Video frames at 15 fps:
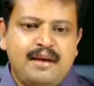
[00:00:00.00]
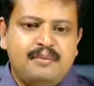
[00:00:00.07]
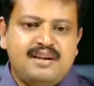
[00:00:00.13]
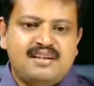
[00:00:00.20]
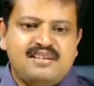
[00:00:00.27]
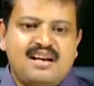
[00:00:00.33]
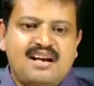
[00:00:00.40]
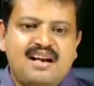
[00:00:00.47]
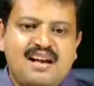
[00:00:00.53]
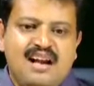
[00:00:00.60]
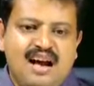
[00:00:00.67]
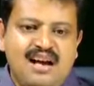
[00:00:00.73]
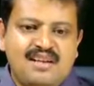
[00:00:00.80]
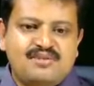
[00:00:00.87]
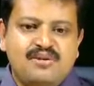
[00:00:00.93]
but as a
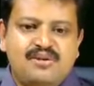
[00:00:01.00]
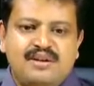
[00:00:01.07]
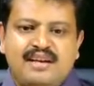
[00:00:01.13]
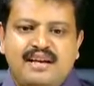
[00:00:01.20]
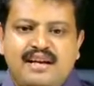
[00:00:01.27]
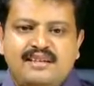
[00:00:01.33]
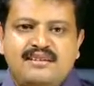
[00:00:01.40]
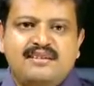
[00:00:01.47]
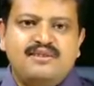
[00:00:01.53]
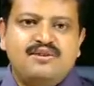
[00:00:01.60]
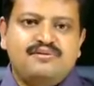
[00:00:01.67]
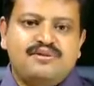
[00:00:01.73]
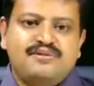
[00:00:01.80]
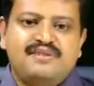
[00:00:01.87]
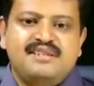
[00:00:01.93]
class or category
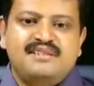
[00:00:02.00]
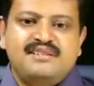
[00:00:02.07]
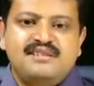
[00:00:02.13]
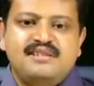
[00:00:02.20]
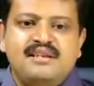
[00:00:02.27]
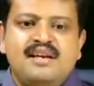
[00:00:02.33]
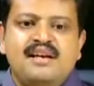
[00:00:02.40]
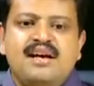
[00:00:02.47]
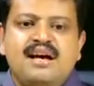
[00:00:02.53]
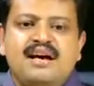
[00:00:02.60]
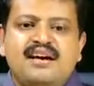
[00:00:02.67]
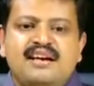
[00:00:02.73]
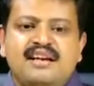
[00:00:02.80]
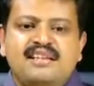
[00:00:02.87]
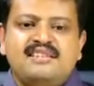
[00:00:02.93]
of offences
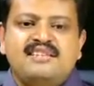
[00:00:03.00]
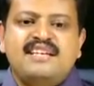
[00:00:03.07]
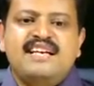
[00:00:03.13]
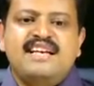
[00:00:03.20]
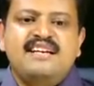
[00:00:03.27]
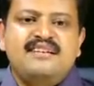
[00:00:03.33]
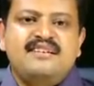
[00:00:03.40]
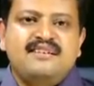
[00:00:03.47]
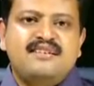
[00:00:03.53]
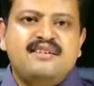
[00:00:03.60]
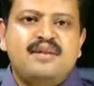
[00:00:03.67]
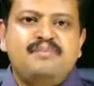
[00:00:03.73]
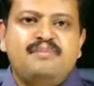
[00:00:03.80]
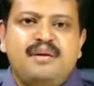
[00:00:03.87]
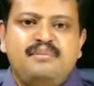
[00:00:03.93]
against
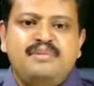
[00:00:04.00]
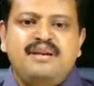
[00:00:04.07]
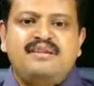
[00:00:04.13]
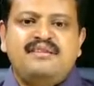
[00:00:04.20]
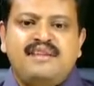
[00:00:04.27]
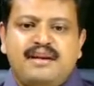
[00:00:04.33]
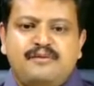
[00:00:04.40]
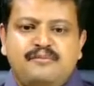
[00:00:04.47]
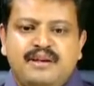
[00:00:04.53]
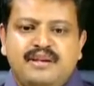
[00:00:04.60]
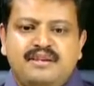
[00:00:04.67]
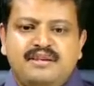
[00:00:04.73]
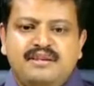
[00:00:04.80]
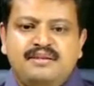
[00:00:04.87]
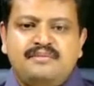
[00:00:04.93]
internal public
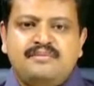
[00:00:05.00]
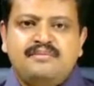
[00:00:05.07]
tranquility